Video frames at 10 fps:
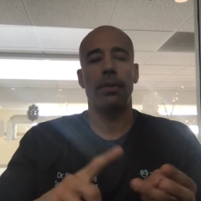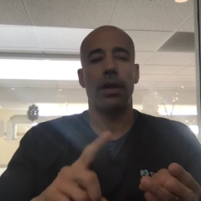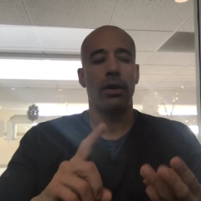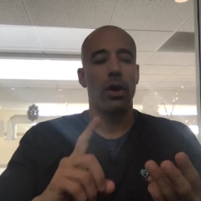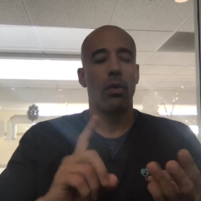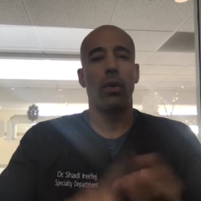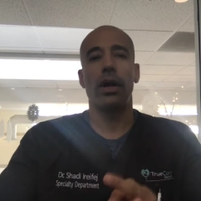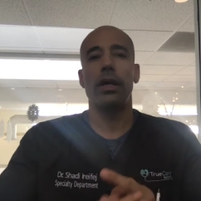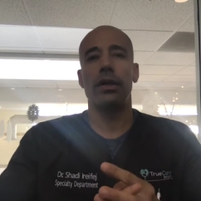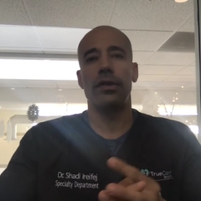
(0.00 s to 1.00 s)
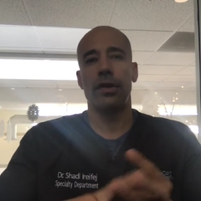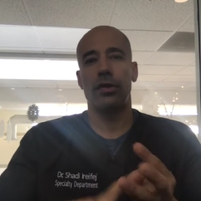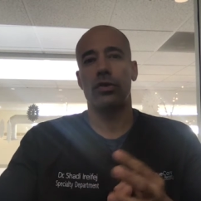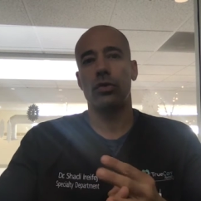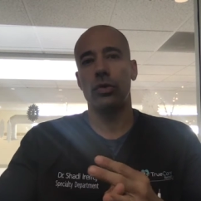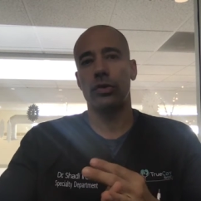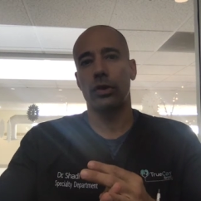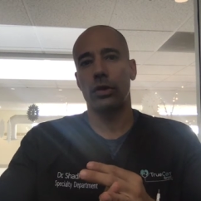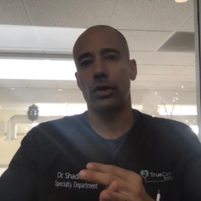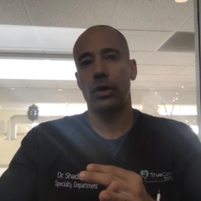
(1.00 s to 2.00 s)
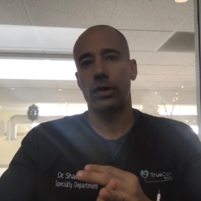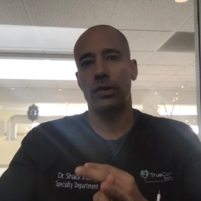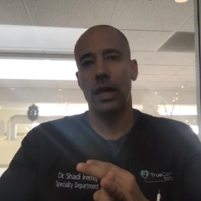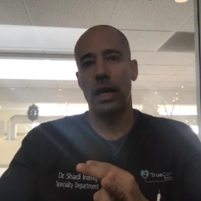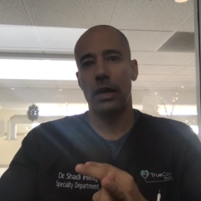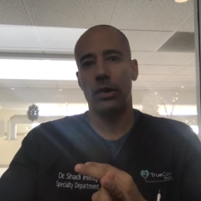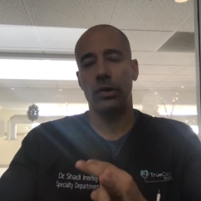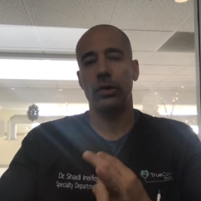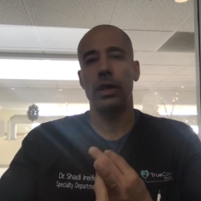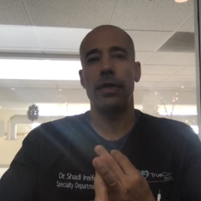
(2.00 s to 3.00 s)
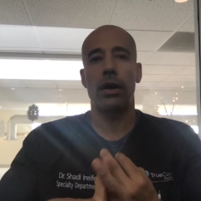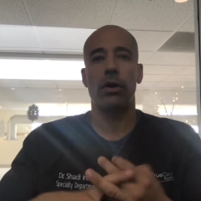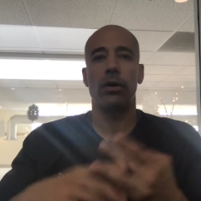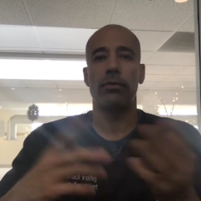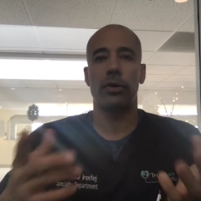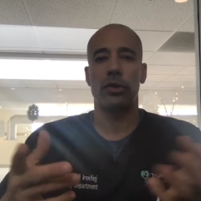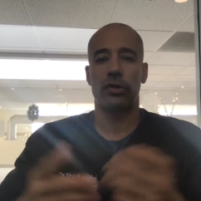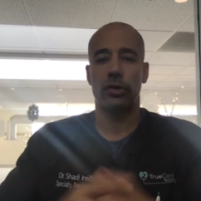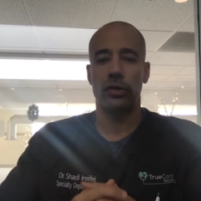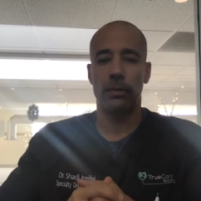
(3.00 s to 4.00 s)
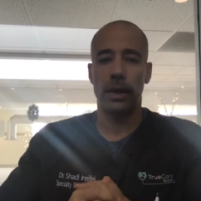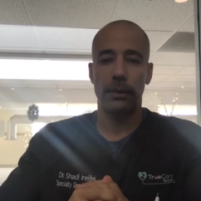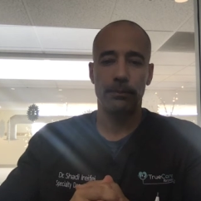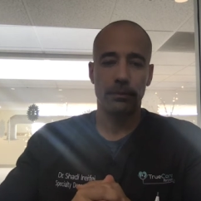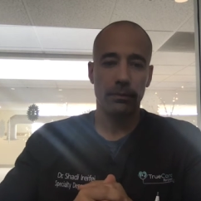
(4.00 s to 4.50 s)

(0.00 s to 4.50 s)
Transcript: and then what it is that the schools are saying currently that are of concern to me.